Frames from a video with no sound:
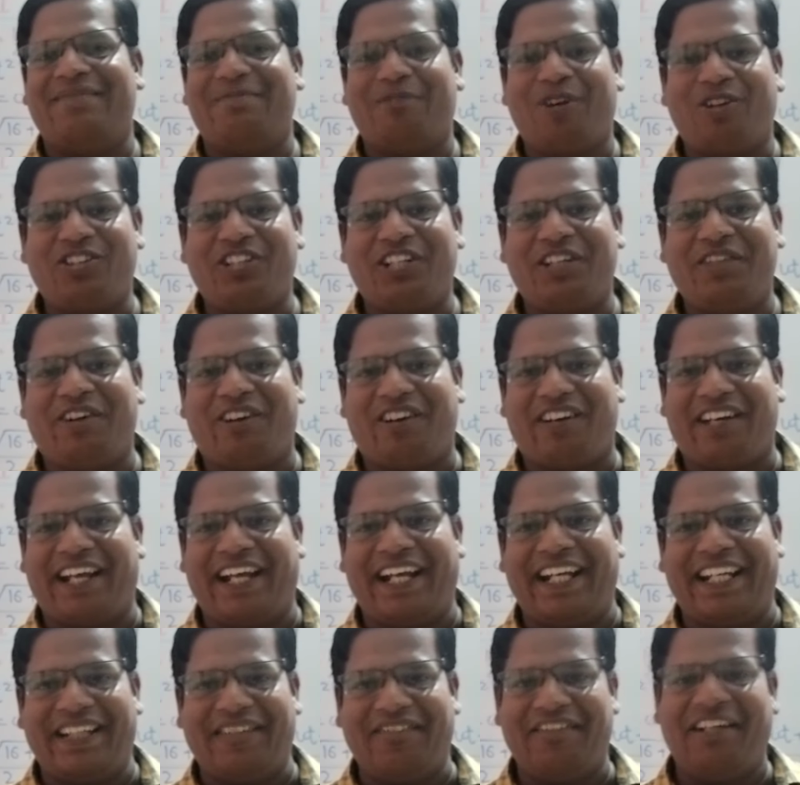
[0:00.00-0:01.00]
positive or
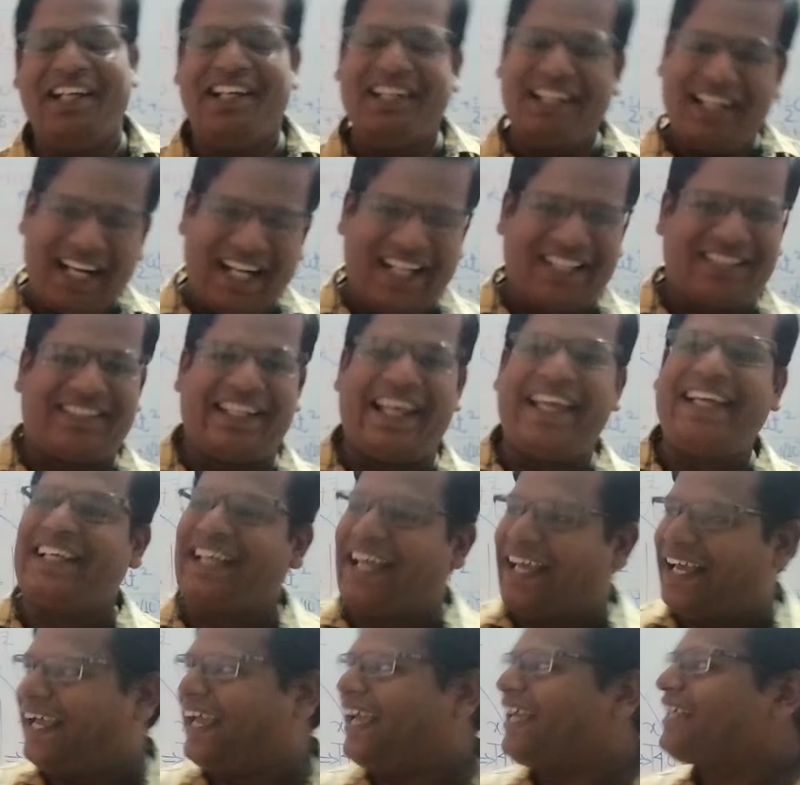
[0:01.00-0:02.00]
negative. It's
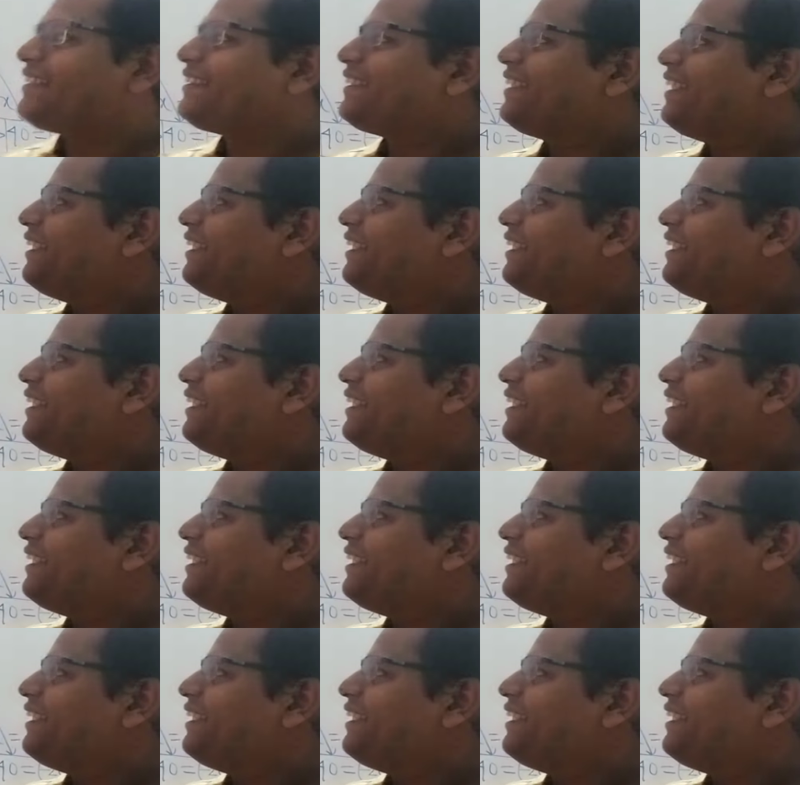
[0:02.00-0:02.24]
like x,